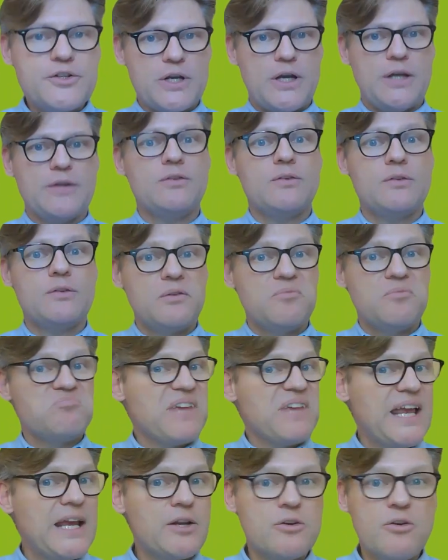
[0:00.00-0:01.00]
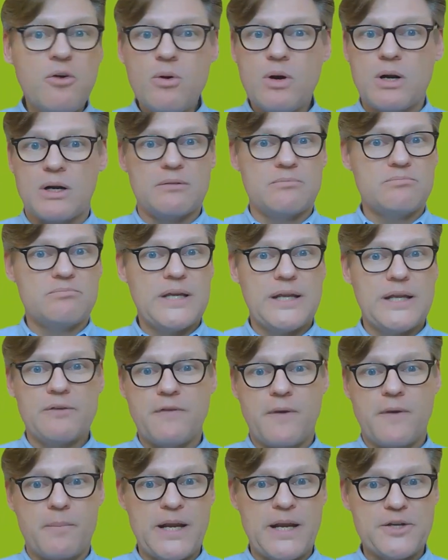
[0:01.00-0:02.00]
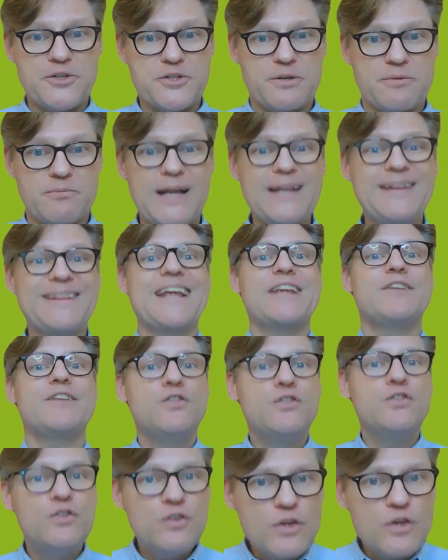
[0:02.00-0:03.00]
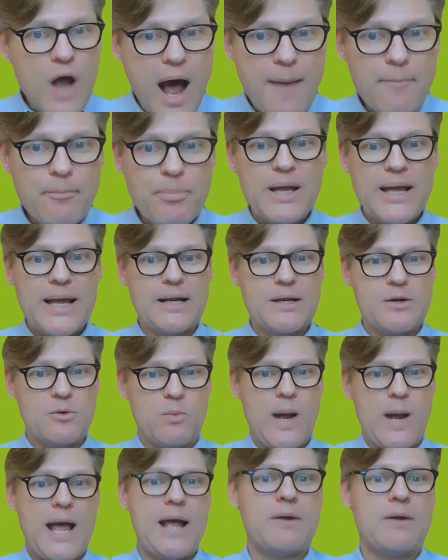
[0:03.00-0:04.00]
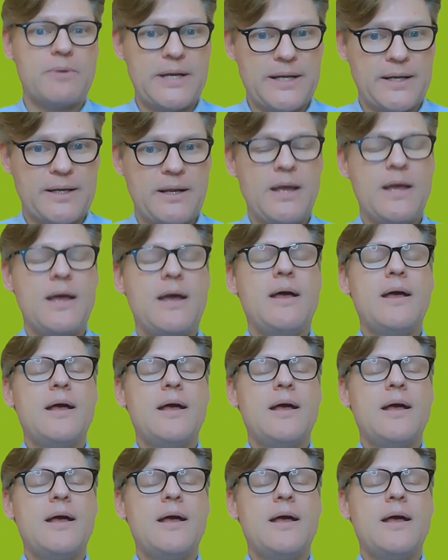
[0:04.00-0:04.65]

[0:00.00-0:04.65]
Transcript: just ignore information, right? They stop acquiring